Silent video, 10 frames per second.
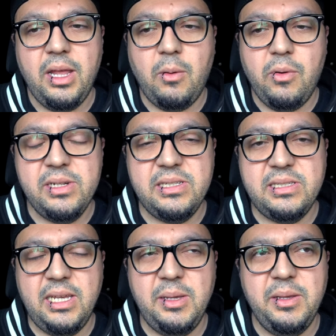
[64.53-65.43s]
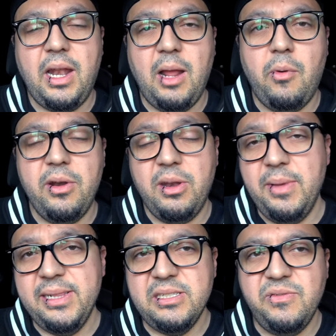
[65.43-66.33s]
And I want to say that I wanted to
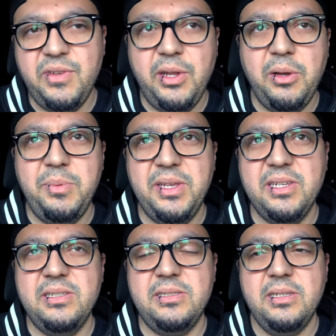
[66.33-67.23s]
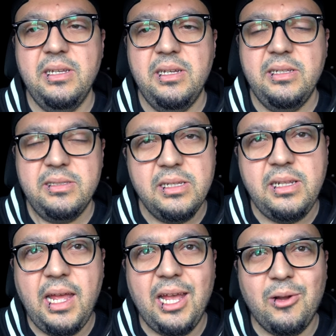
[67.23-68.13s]
make this video because
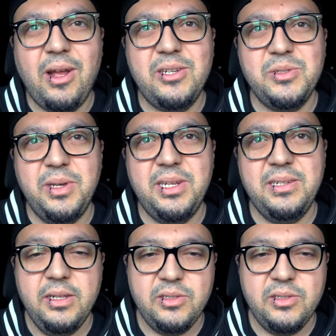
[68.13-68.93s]
today I graduated.